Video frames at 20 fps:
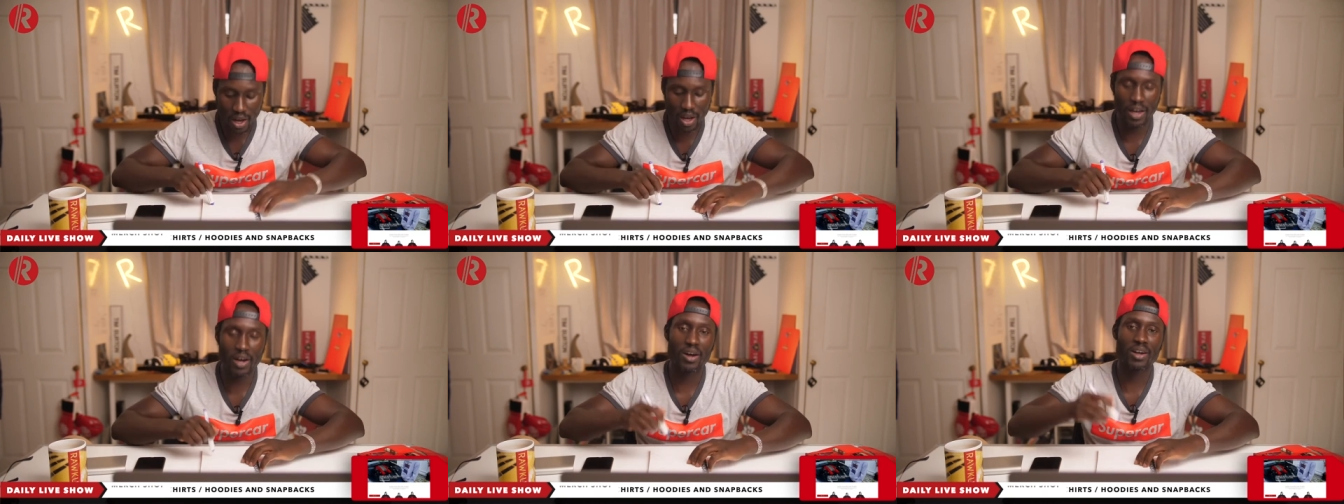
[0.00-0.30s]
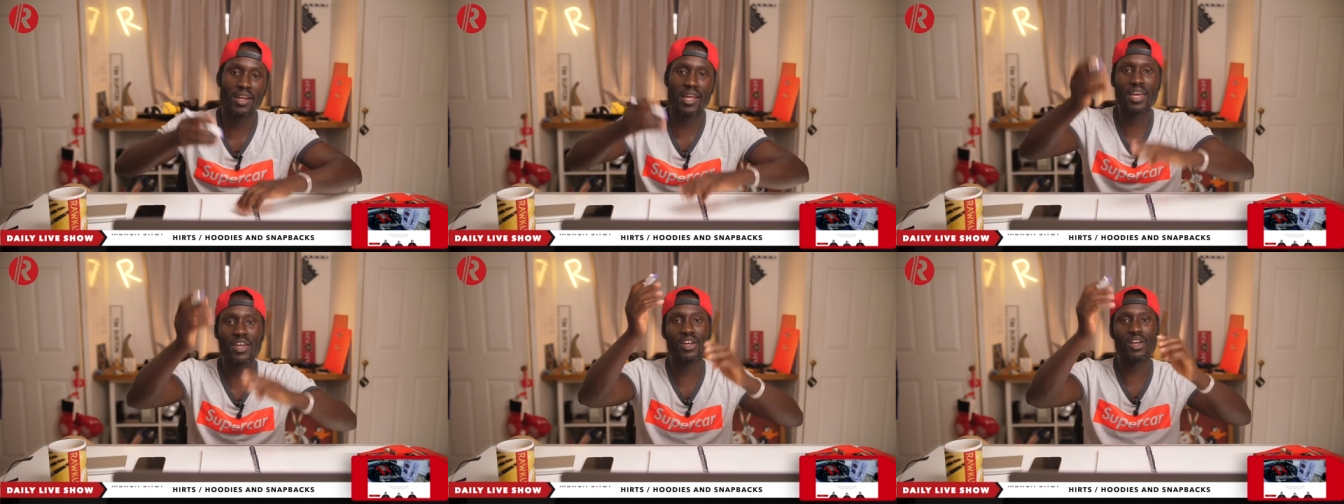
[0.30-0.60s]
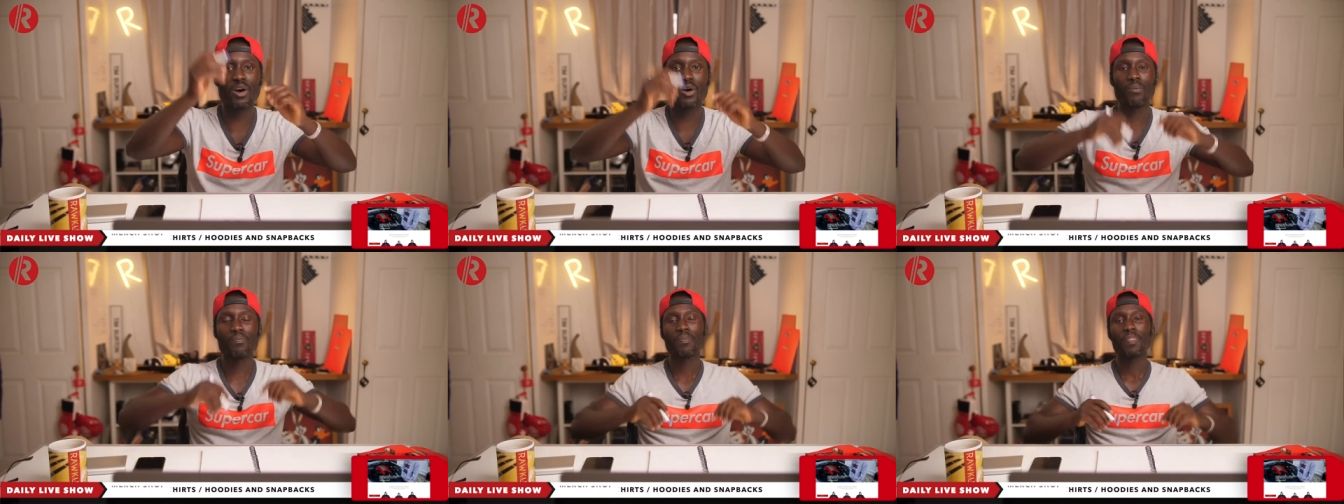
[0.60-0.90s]
Oh yeah, there
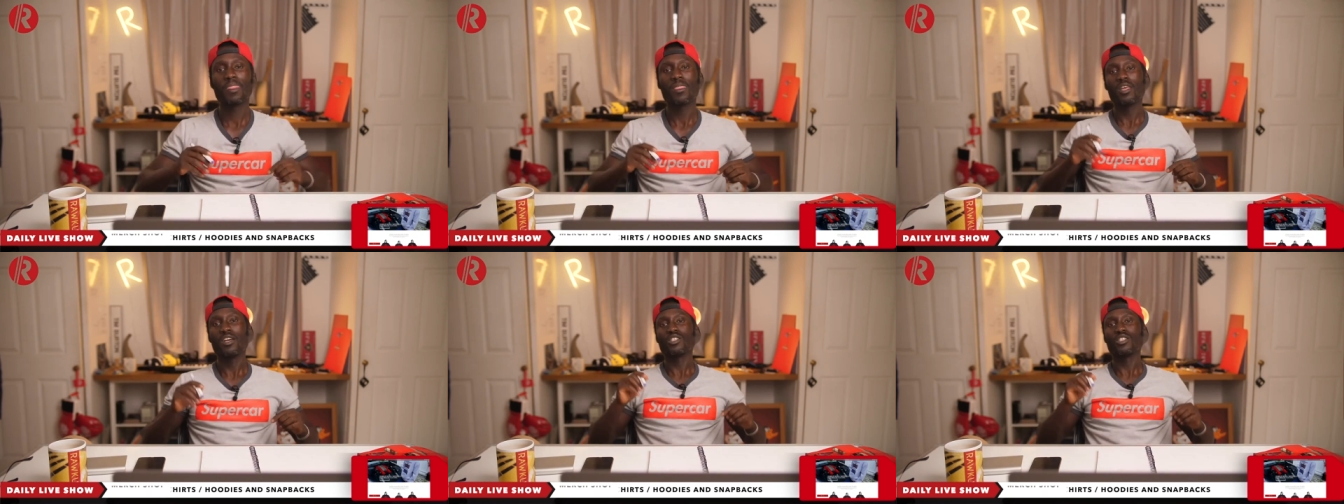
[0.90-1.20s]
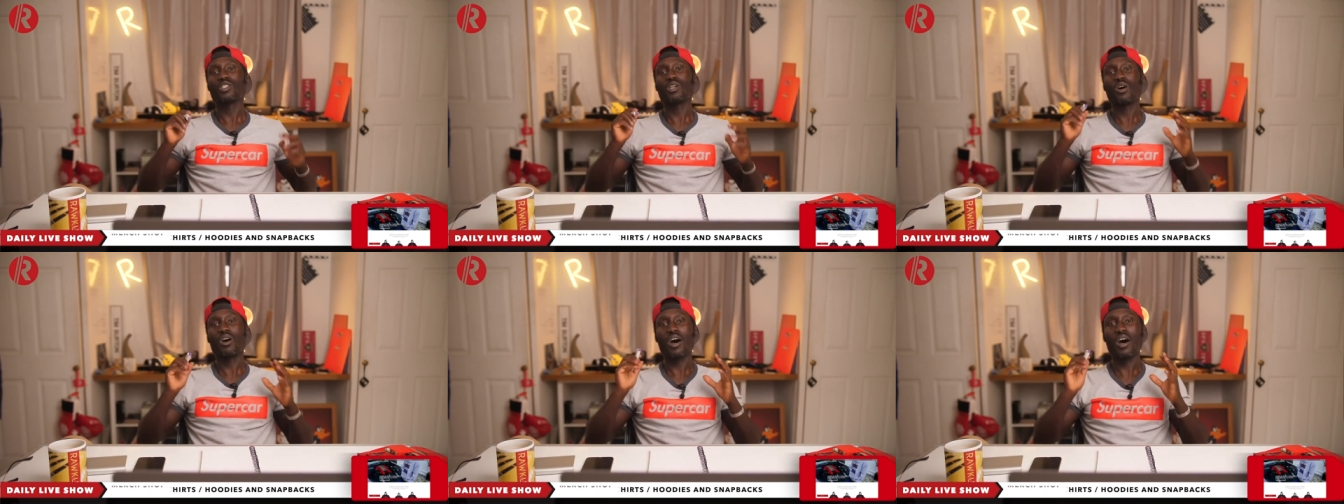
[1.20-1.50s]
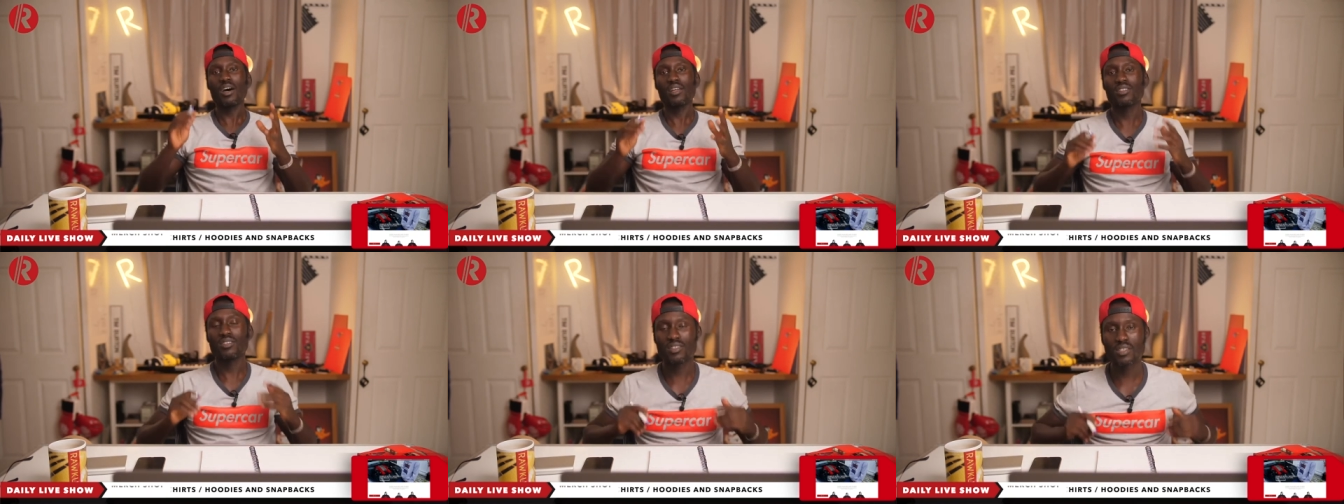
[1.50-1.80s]
you go.
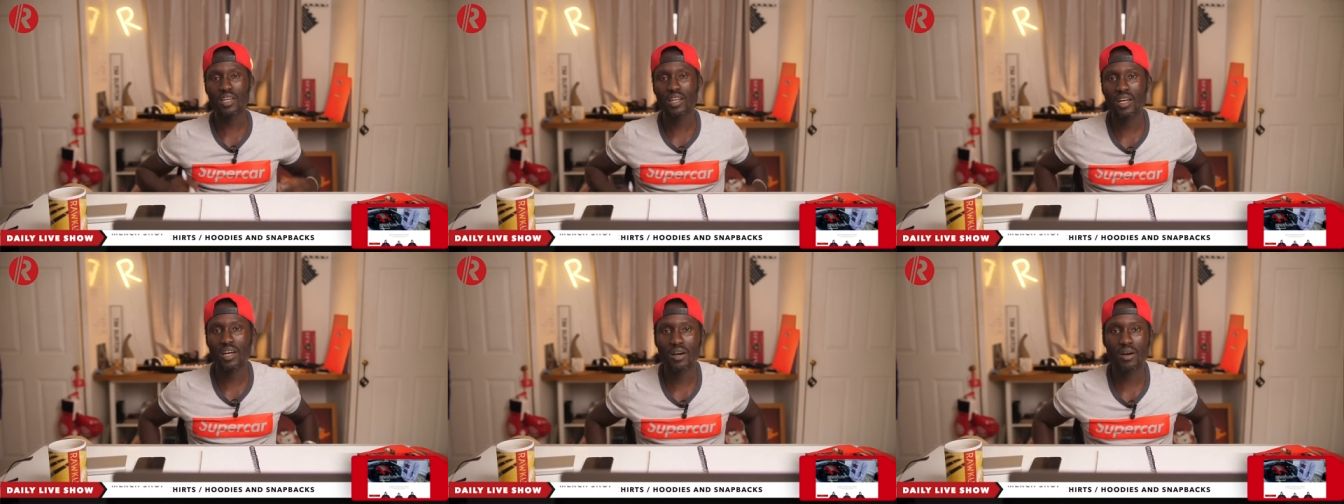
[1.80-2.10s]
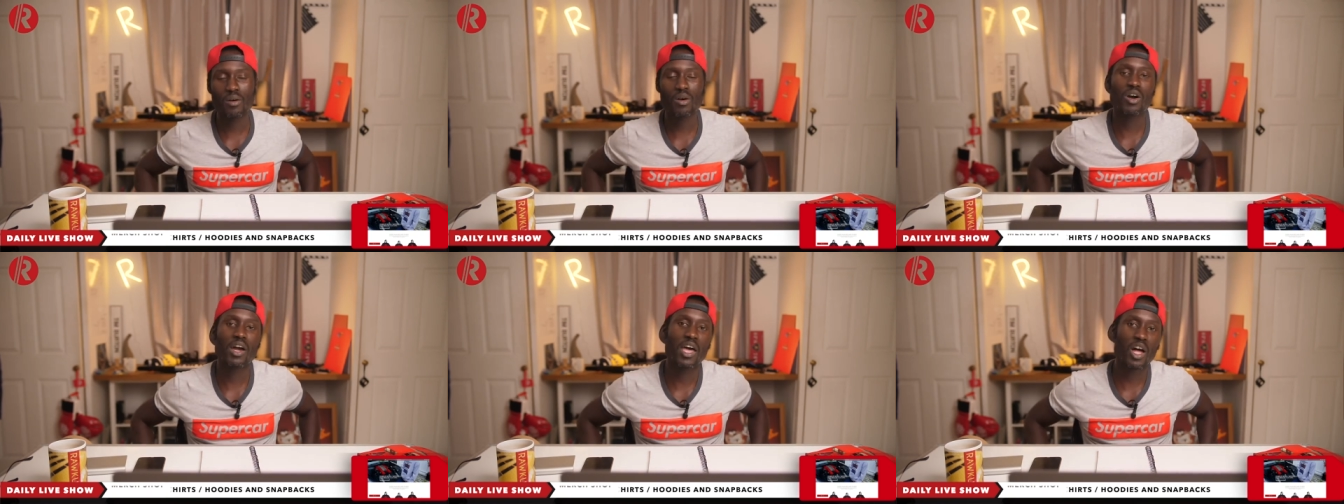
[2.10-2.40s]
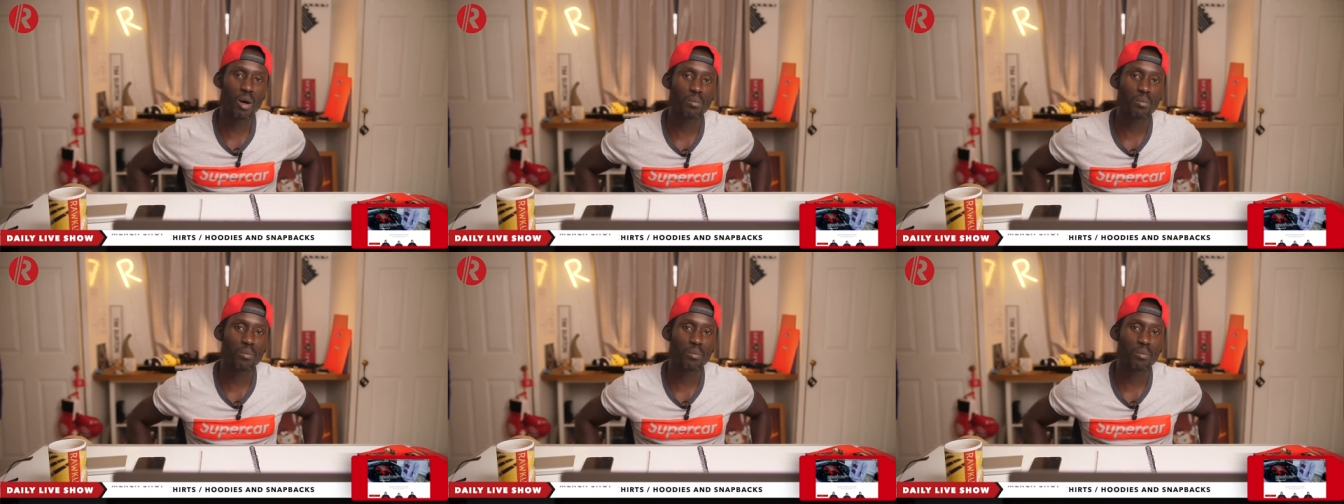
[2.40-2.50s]
So Ayrton Senna